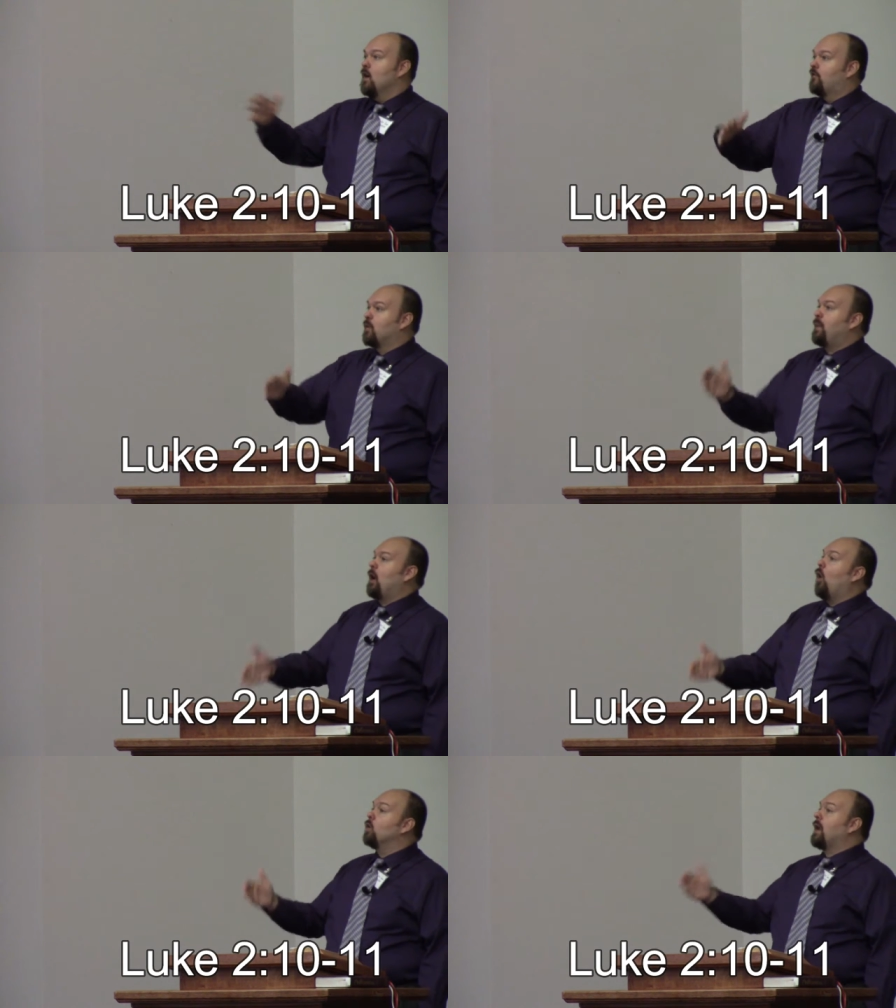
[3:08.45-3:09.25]
for
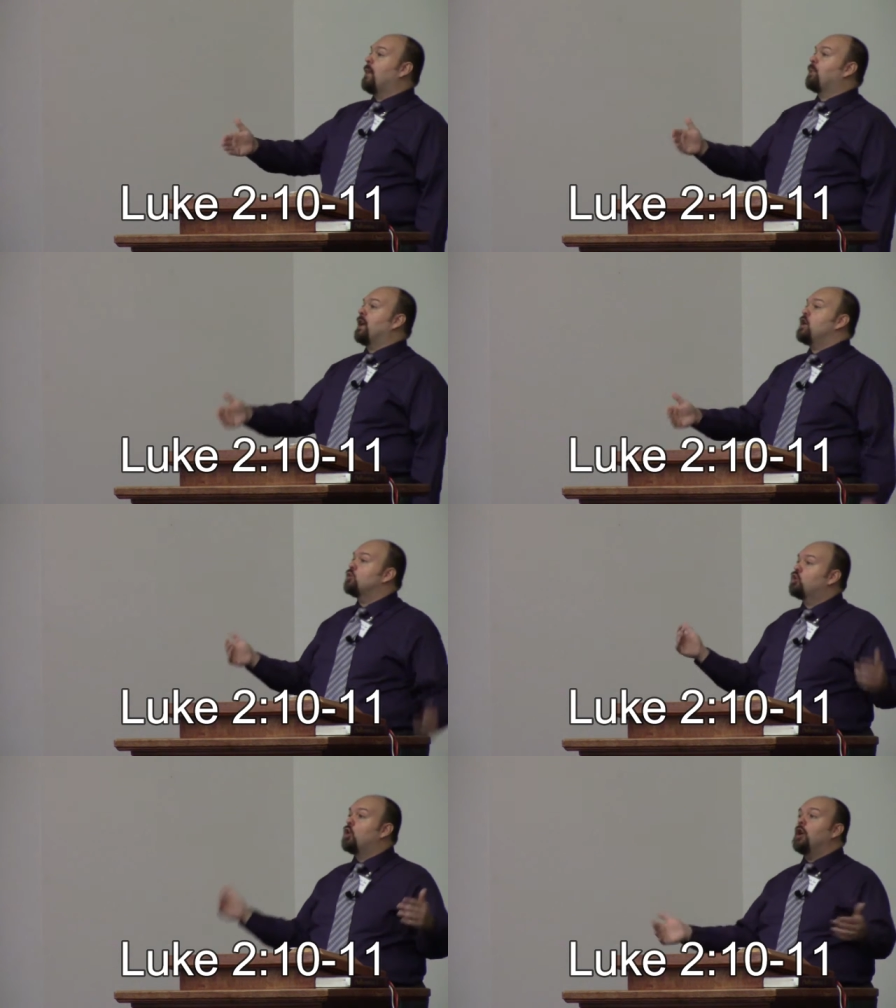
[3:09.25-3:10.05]
behold, I bring you
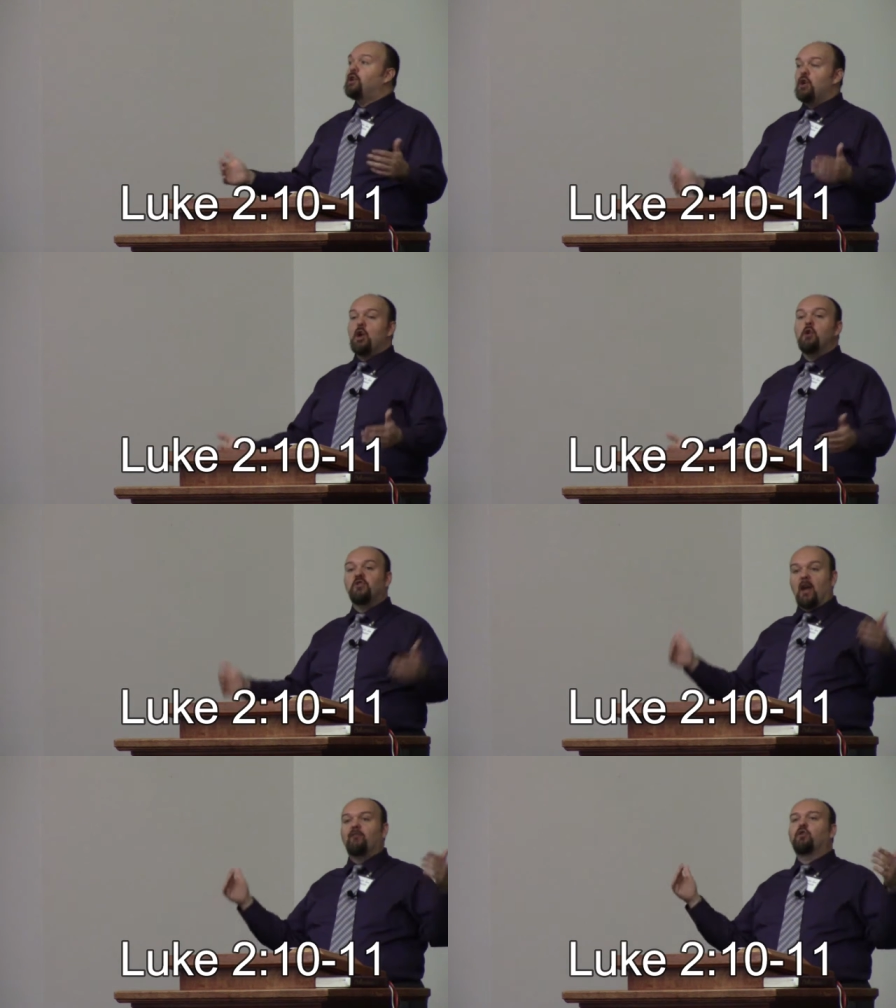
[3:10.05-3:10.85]
good
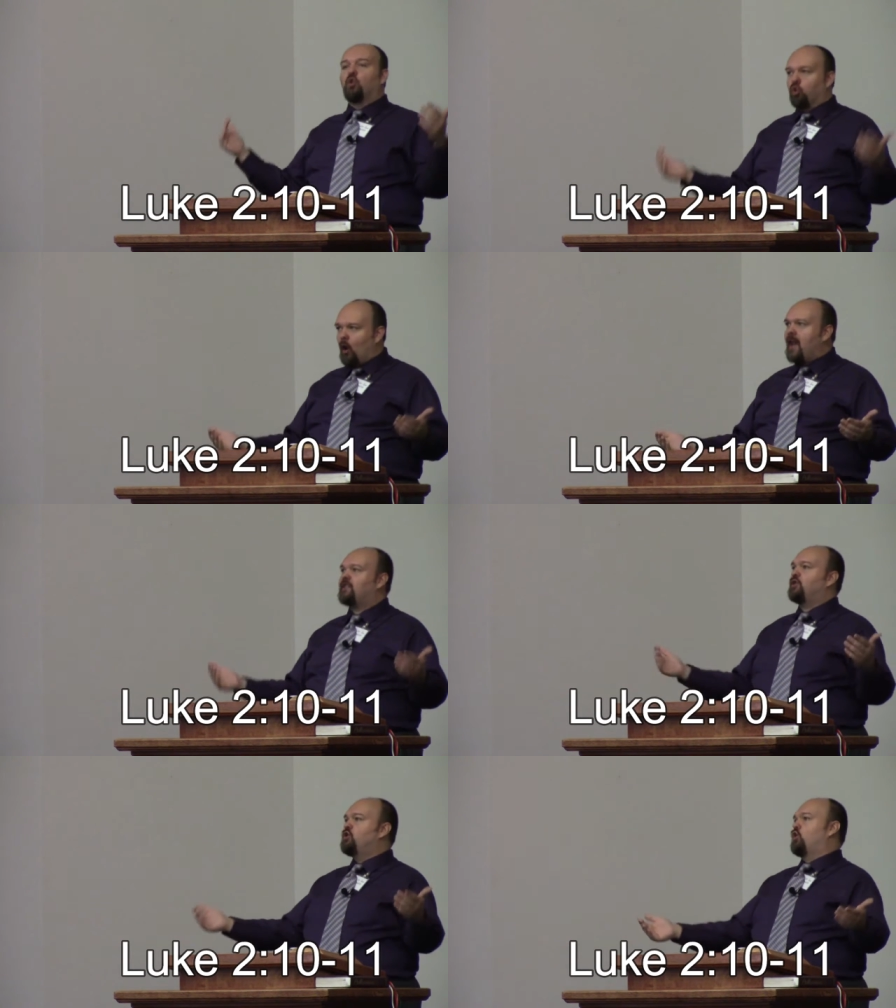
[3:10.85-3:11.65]
news of
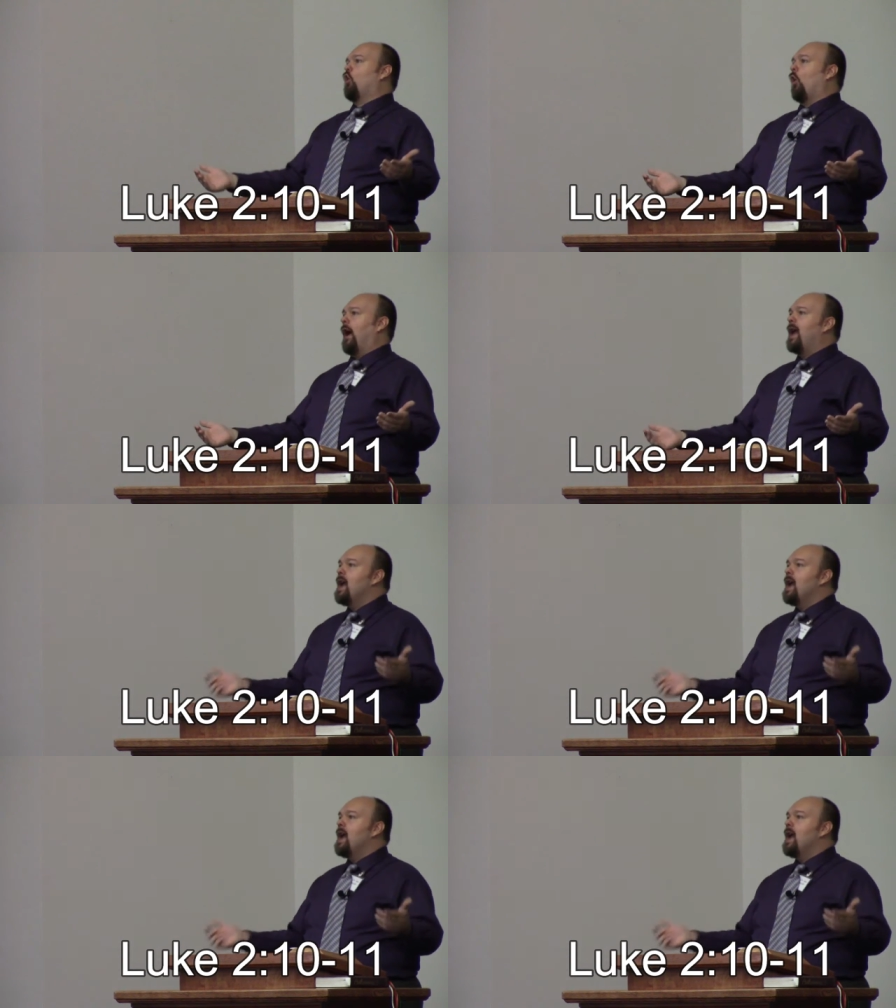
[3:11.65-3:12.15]
great joy